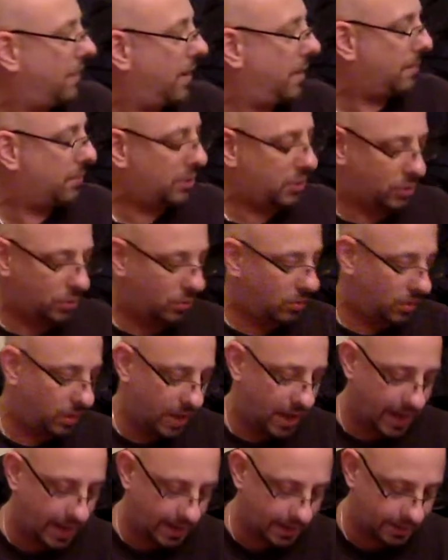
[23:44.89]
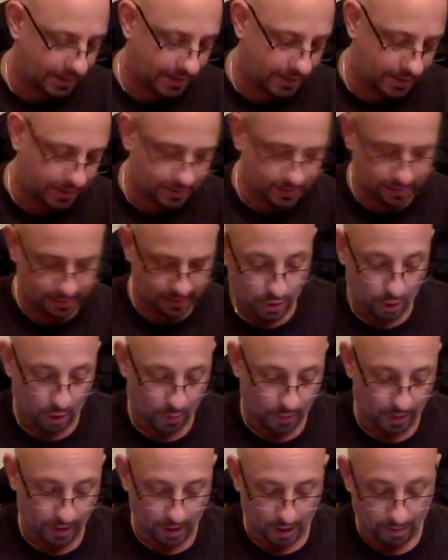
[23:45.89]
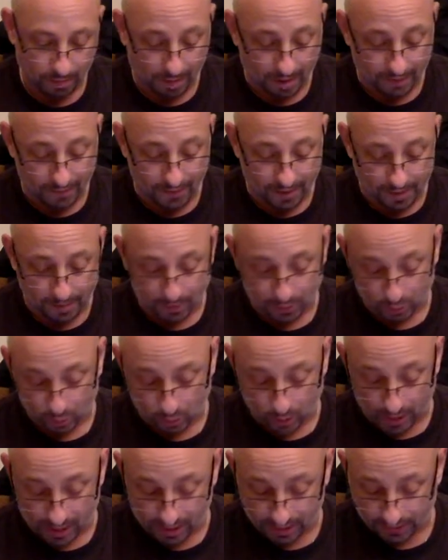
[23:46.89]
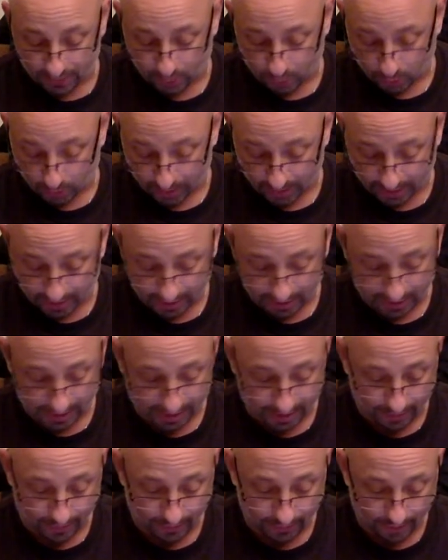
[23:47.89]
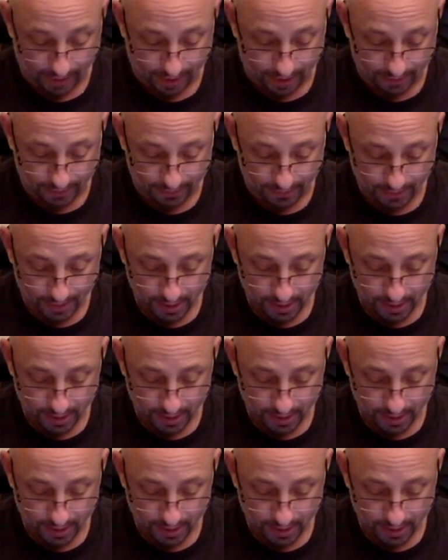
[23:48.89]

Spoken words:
Vapor Store has it. No, but my Vapor Store has it for $26.95.